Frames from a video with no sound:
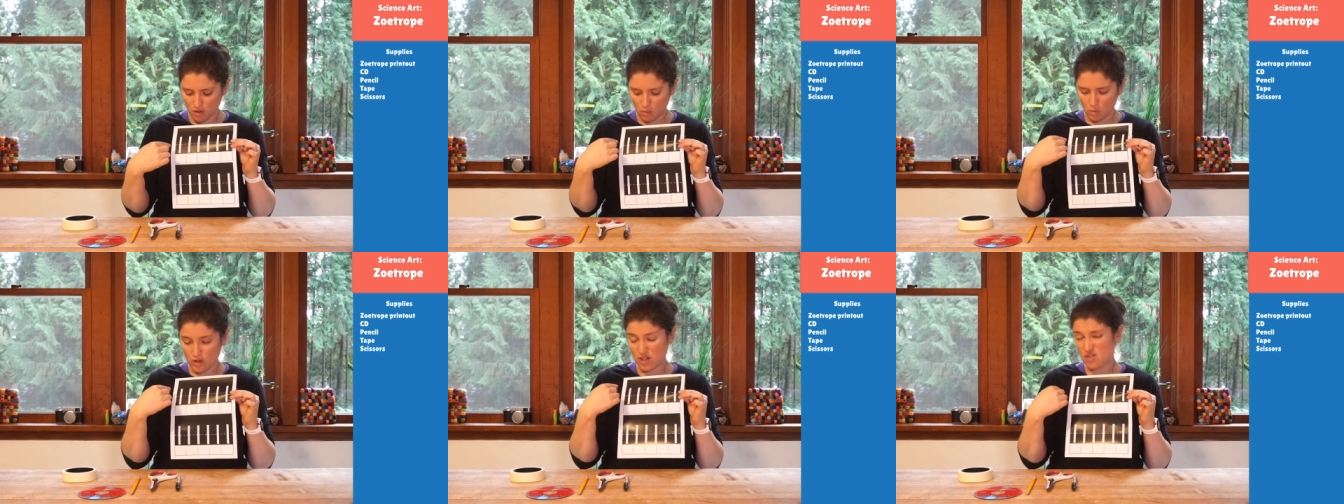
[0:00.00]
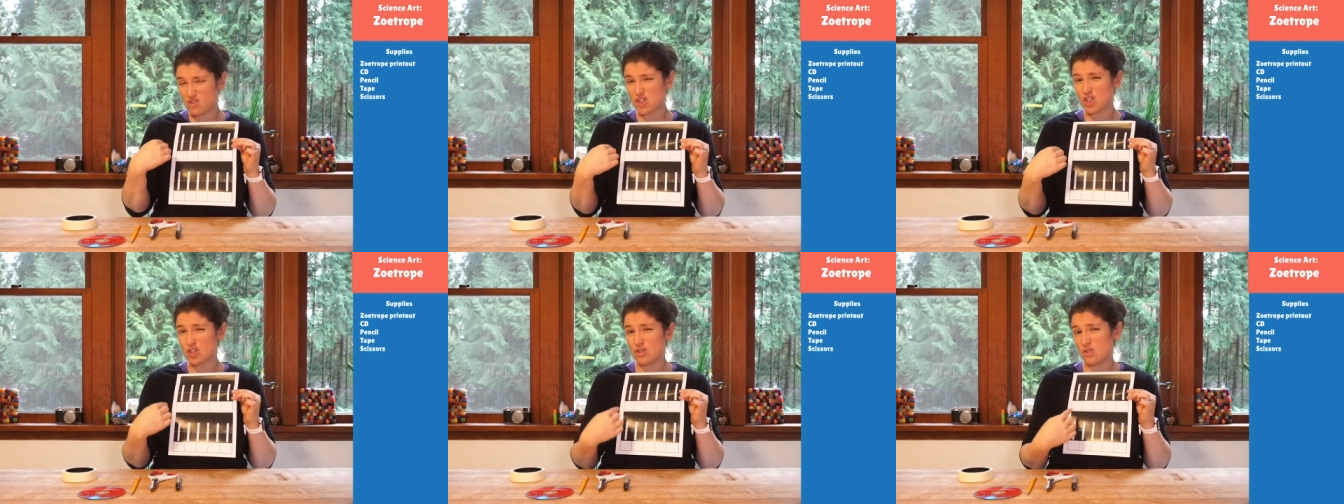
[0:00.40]
when you
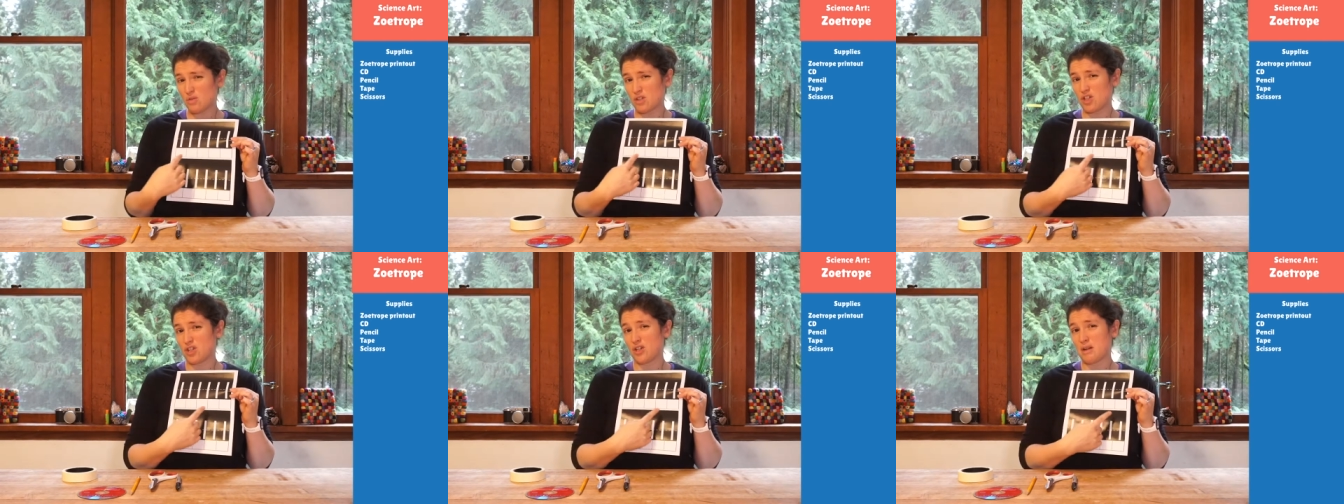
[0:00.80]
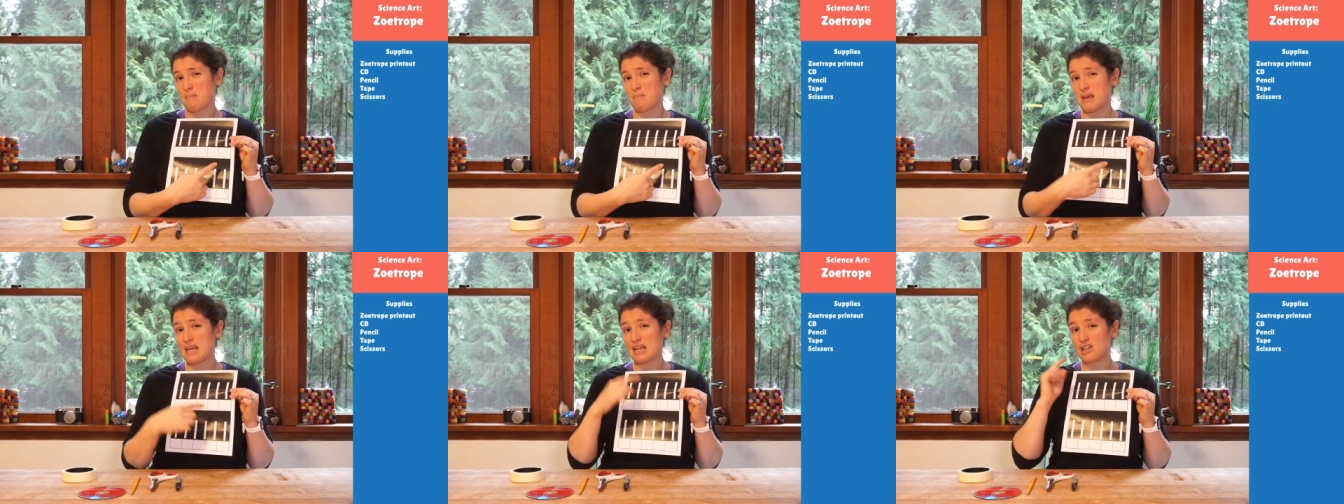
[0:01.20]
choose what you're gonna
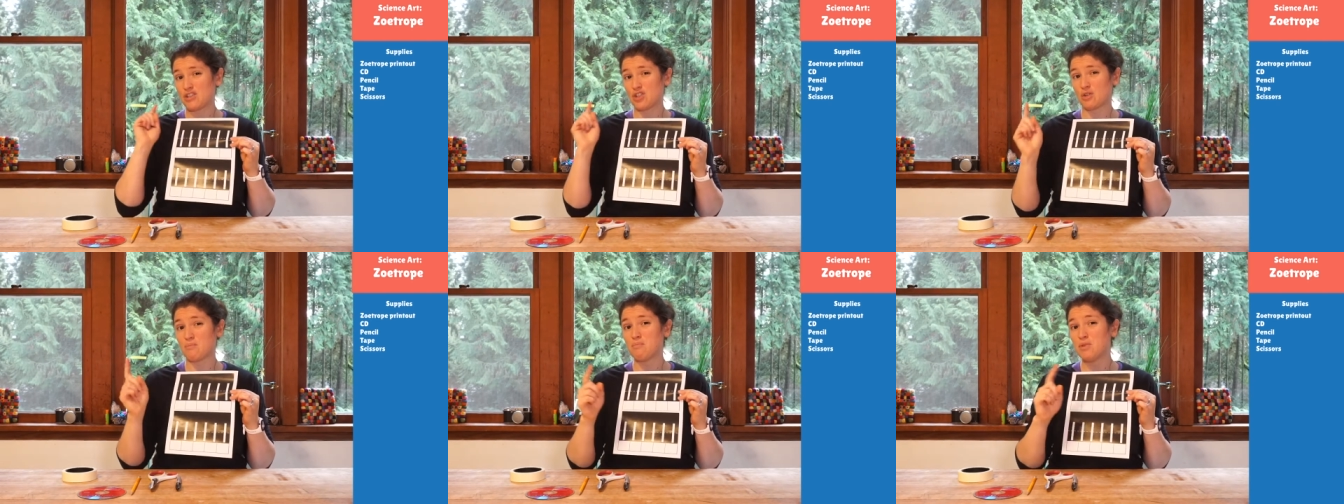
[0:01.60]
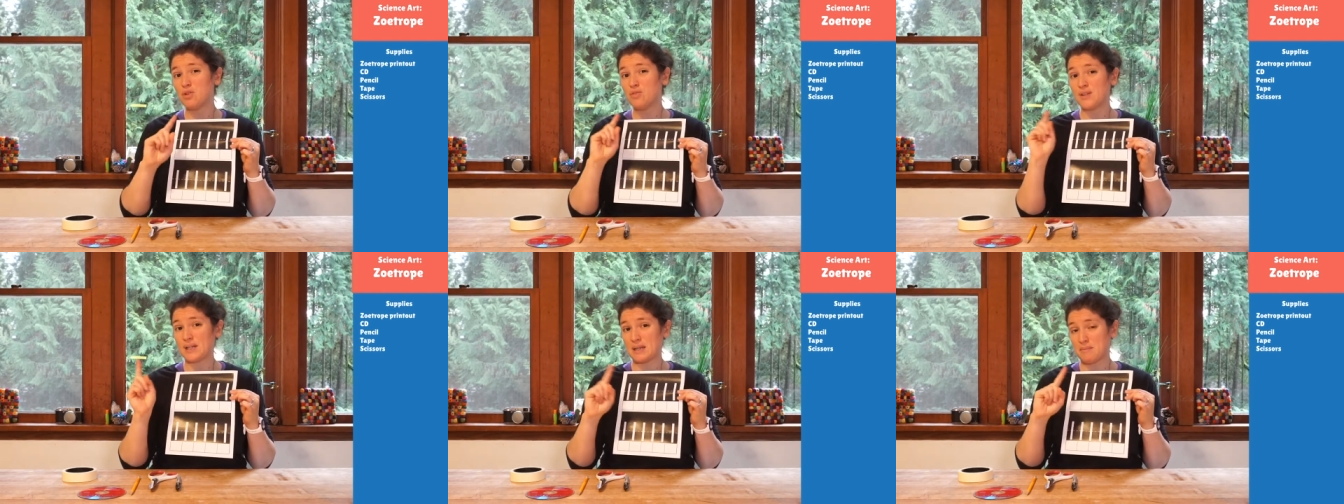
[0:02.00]
make as your
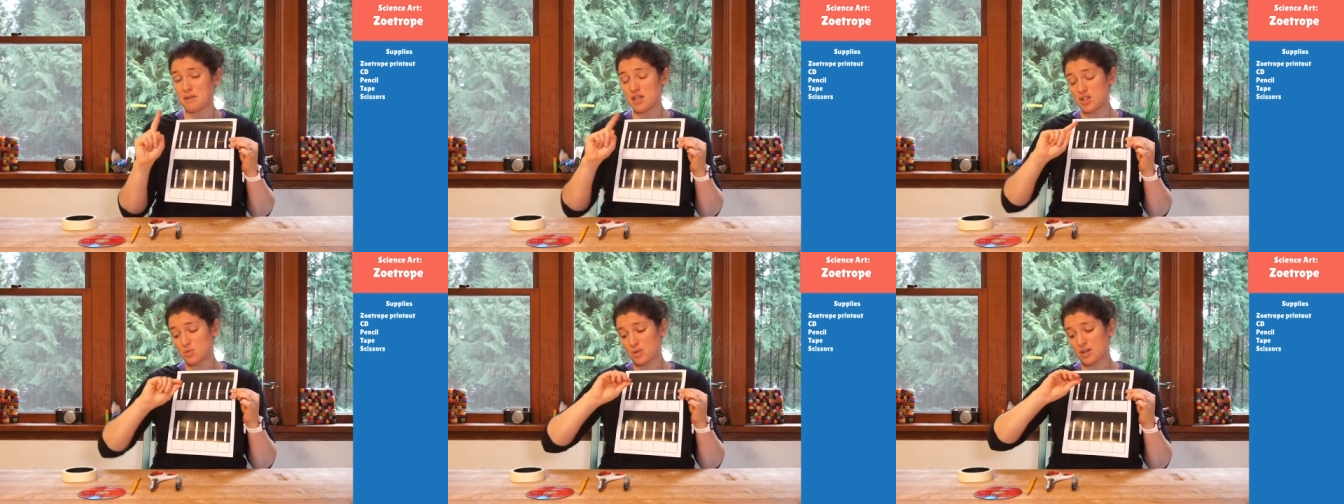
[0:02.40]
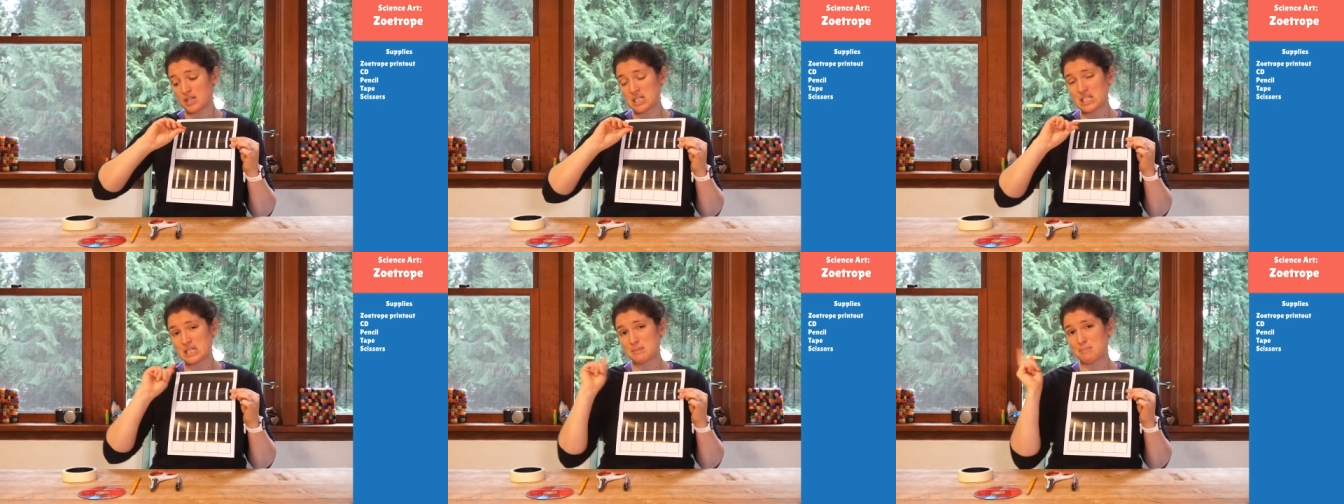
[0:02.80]
moving image, we're gonna
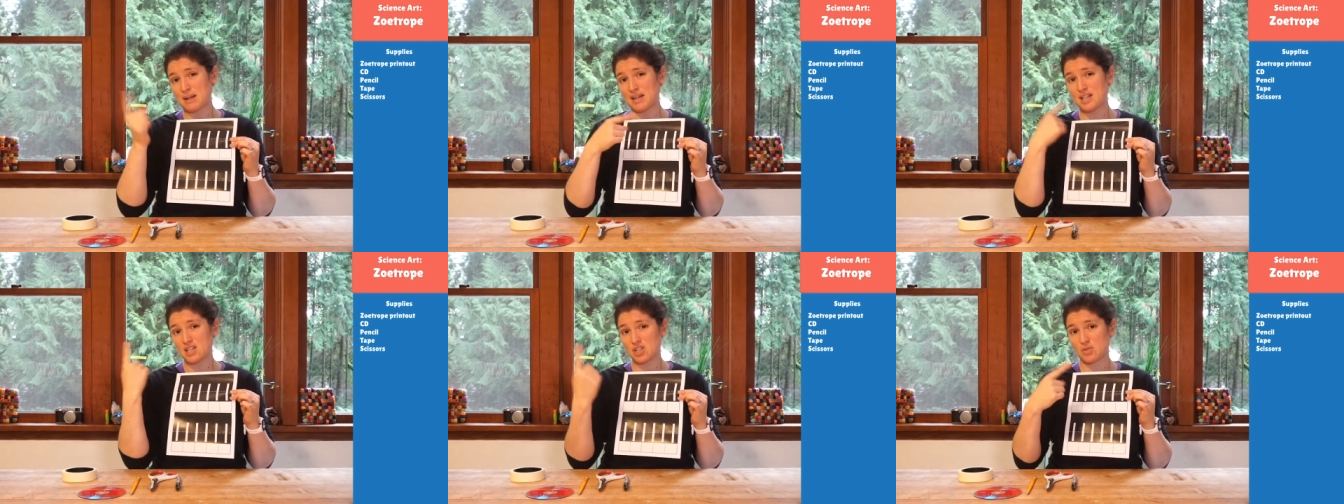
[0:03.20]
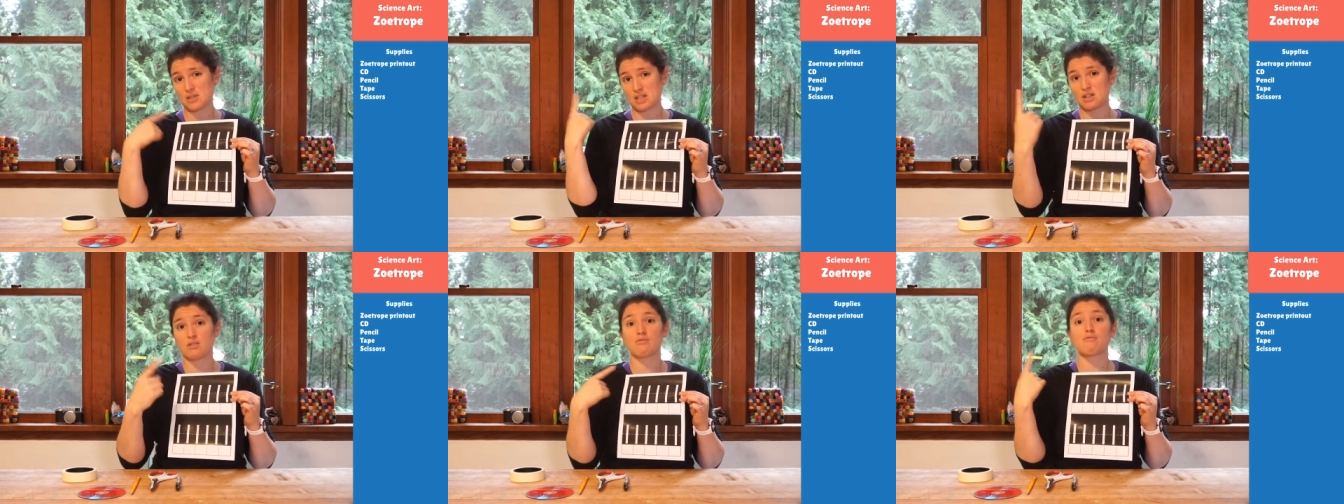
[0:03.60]
spin it, so it's
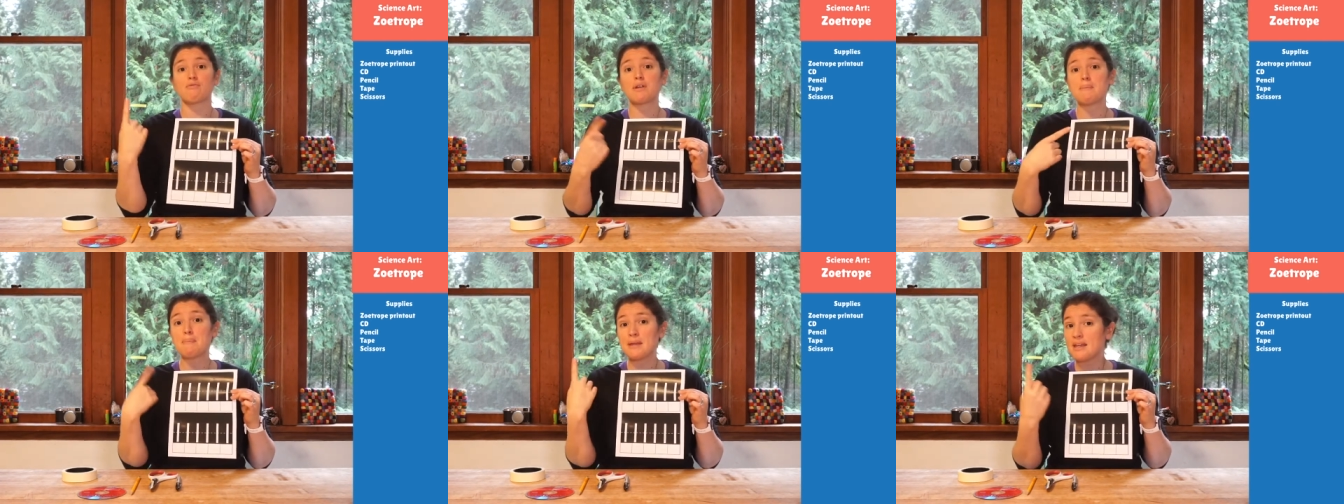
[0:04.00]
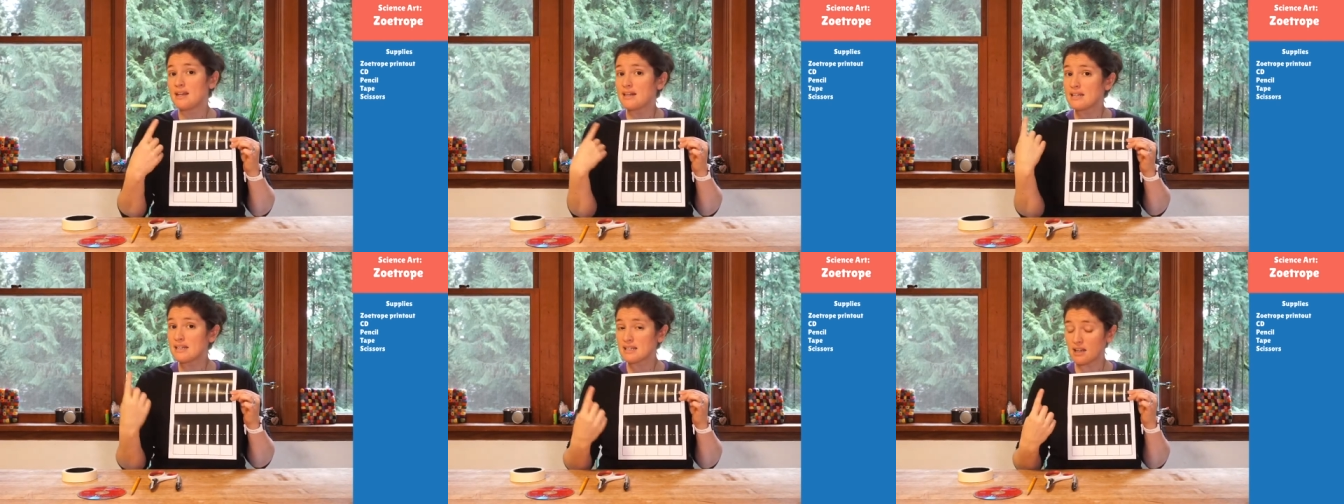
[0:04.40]
gonna repeat
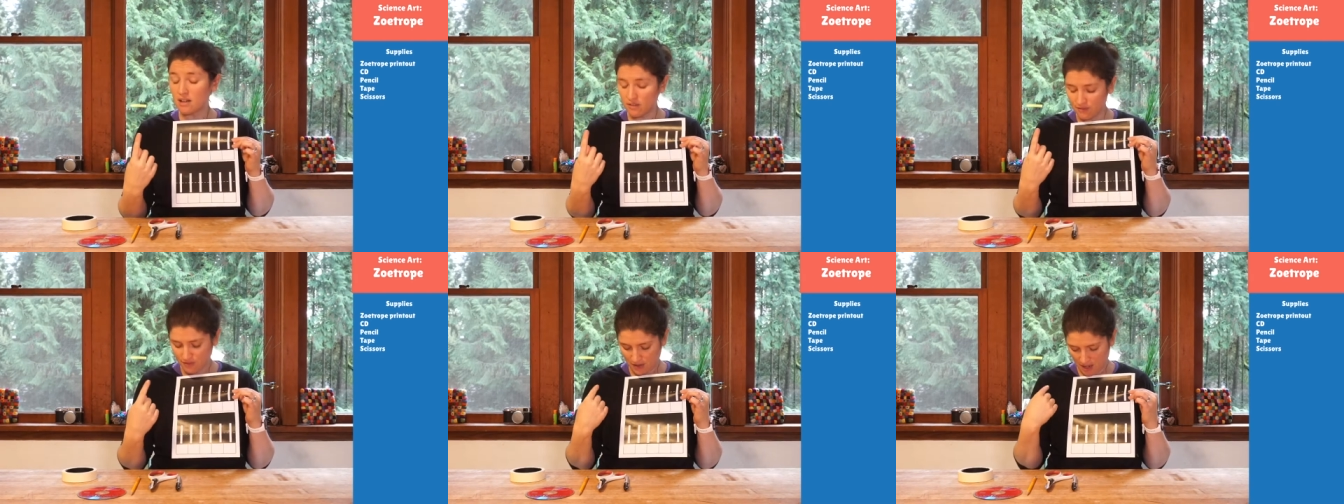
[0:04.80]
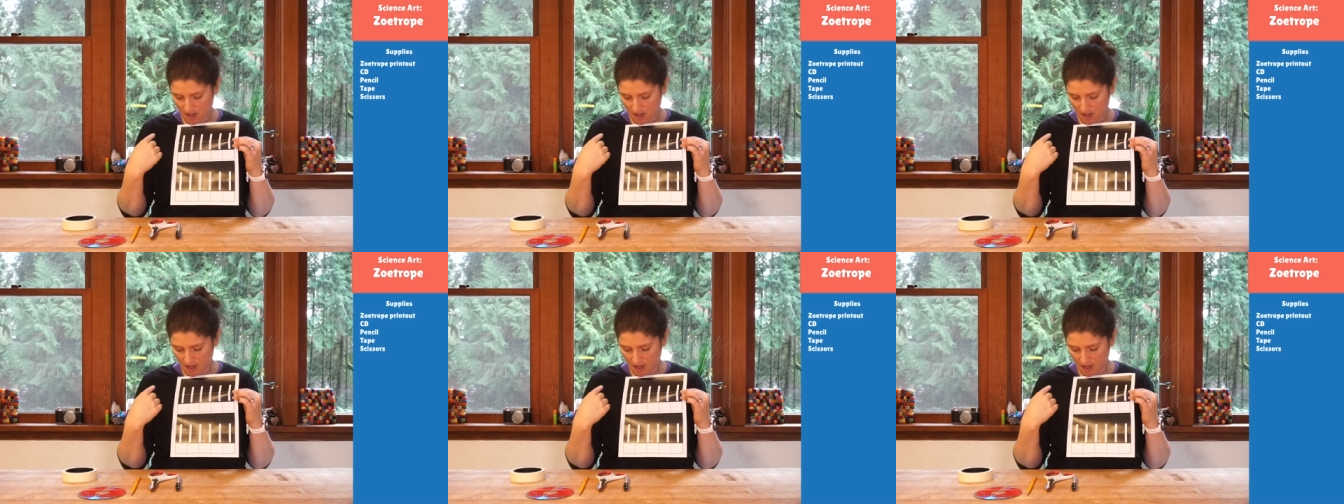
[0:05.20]
itself.